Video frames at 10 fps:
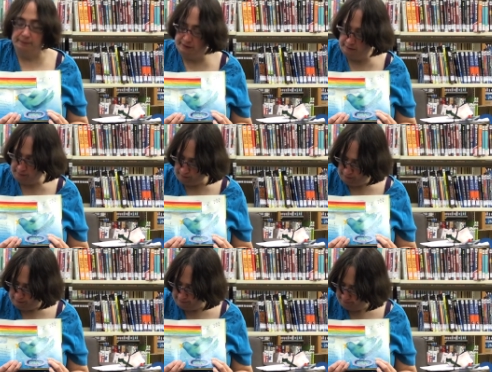
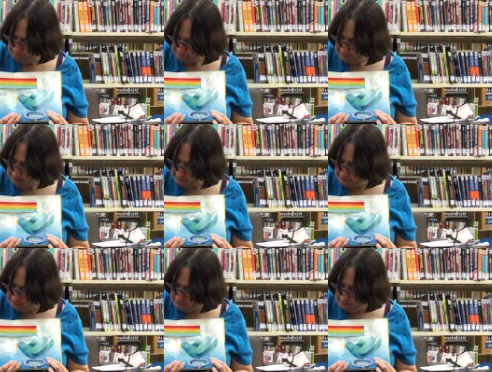Bluebird, do
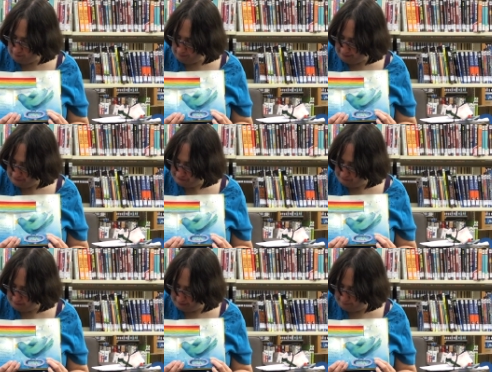you know what makes a
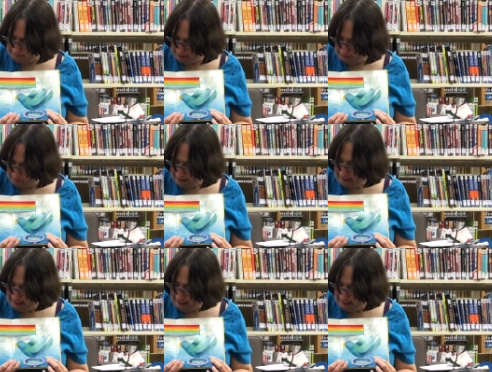rainbow?